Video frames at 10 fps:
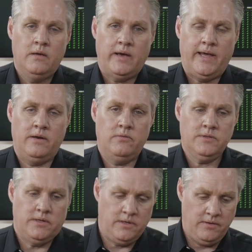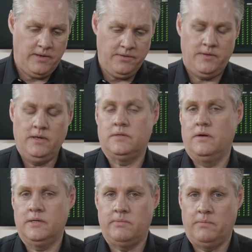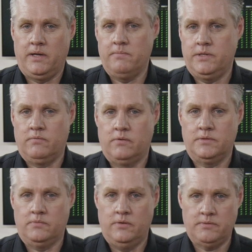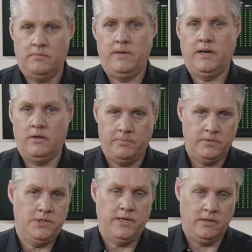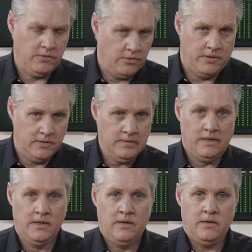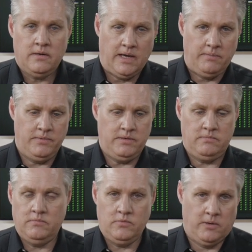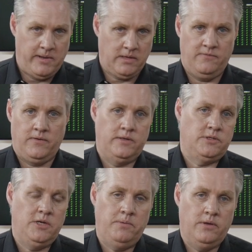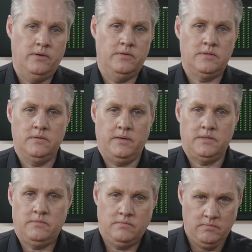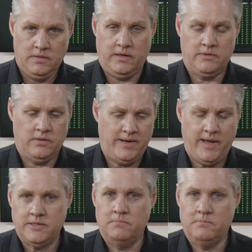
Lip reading: it also, the other thing that's nice about Blackmagic Raw is it works with Metal, OpenGL, and CUDA. It automatically finds GPUs. It's got enhanced